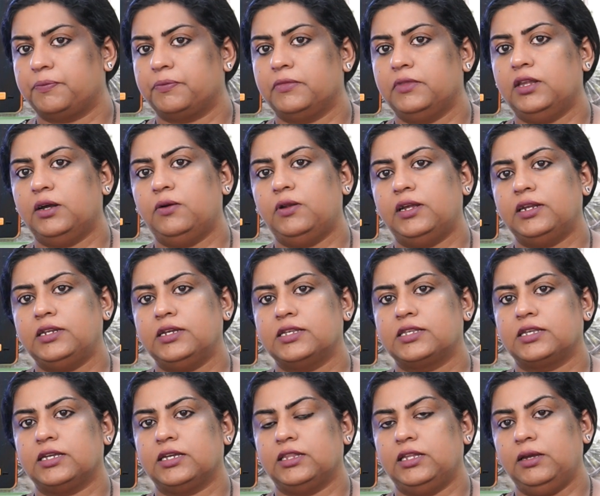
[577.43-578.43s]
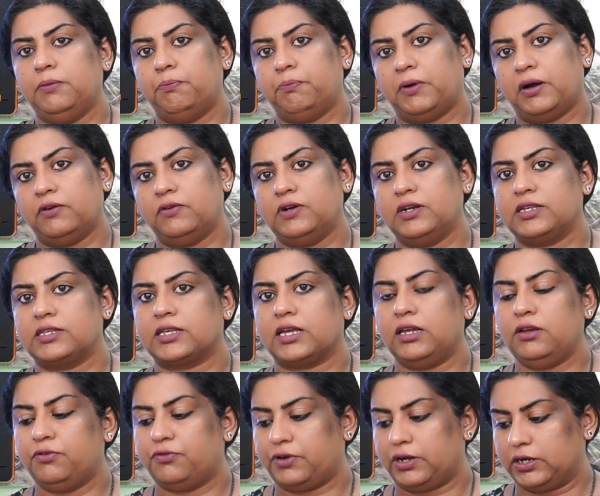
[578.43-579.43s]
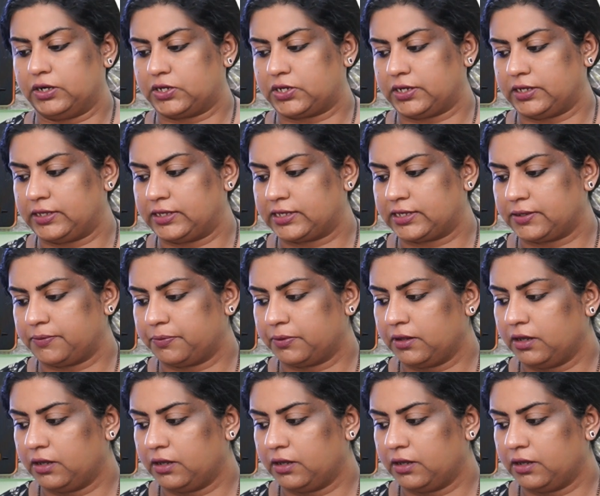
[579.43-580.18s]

Now, let us see the powers and functions.